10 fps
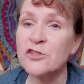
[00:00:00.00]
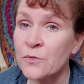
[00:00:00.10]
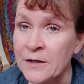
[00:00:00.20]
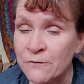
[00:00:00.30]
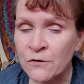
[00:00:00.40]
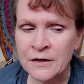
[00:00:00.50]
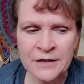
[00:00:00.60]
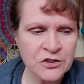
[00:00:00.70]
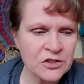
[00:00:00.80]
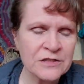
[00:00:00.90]
24
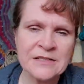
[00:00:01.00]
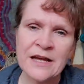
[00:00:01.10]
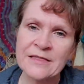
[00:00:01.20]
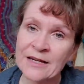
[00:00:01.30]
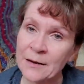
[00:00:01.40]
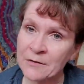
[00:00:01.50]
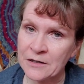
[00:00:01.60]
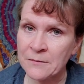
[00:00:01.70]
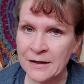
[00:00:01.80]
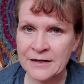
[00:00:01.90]
inches. I think I'm going
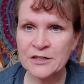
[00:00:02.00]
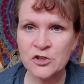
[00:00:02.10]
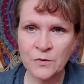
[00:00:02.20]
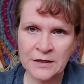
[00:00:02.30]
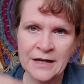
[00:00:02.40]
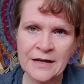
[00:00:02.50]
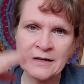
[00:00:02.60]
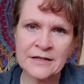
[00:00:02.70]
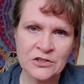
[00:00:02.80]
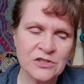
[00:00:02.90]
to make it 28
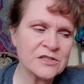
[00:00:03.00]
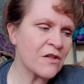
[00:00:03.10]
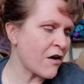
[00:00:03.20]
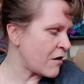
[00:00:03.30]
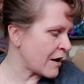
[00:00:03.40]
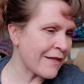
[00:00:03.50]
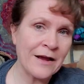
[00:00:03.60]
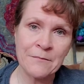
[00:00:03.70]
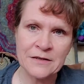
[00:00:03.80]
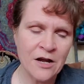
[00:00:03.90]
inches long. I
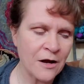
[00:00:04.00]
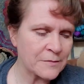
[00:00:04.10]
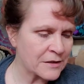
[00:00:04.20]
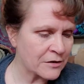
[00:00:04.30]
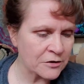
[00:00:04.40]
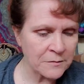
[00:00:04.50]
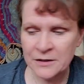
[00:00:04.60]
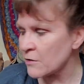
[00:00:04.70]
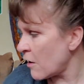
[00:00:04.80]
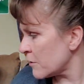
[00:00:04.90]
like my tops a little
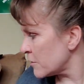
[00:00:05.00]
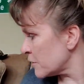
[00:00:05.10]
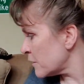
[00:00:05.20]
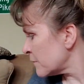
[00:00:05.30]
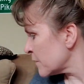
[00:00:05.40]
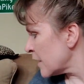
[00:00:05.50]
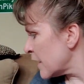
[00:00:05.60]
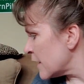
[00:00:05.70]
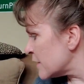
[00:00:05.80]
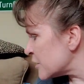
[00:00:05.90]
bit longer.
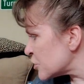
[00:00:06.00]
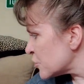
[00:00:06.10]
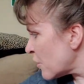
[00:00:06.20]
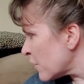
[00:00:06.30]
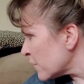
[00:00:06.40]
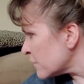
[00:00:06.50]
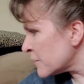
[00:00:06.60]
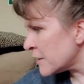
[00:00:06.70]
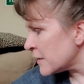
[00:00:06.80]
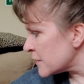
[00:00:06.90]
This
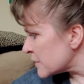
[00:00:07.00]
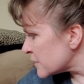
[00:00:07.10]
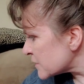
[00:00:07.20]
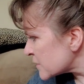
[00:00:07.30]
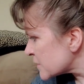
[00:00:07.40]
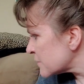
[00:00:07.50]
yarn is,